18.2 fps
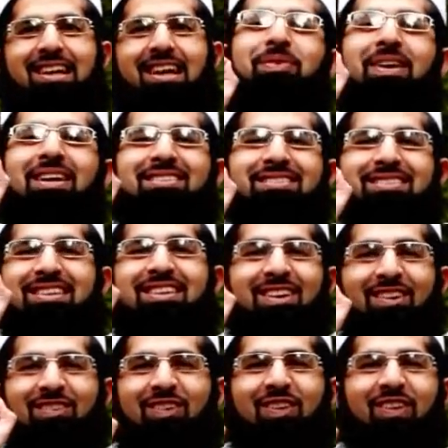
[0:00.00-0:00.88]
The best
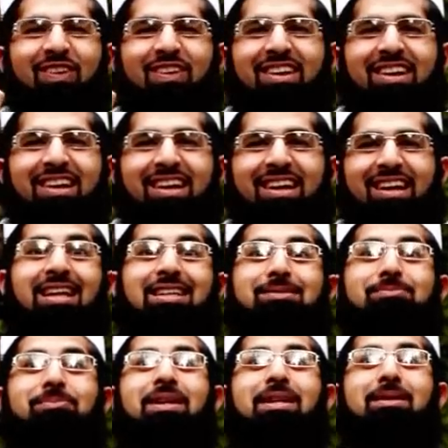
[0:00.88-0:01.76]
thing of all,
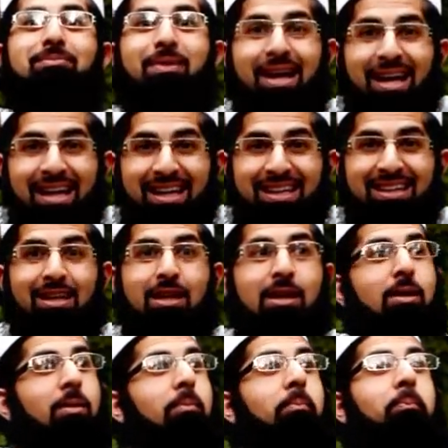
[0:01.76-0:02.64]
it's been
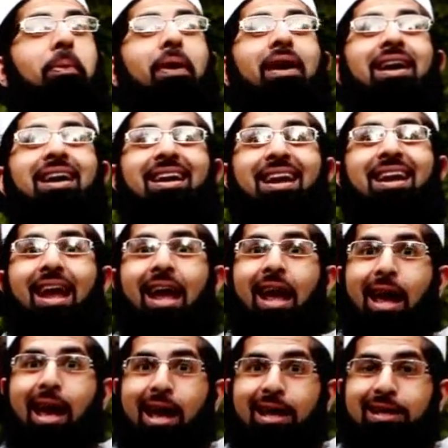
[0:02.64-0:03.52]
made by an
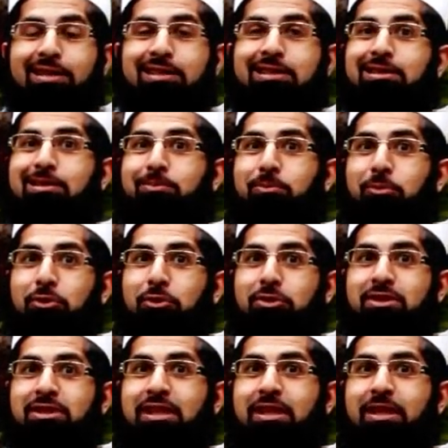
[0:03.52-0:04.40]

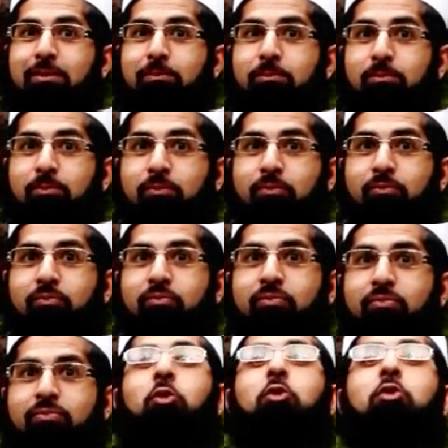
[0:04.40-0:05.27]
ex-Muslim
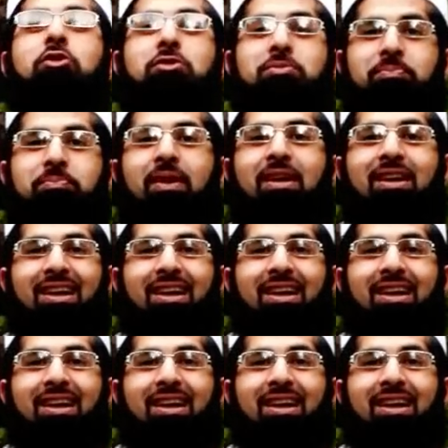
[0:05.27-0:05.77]
who was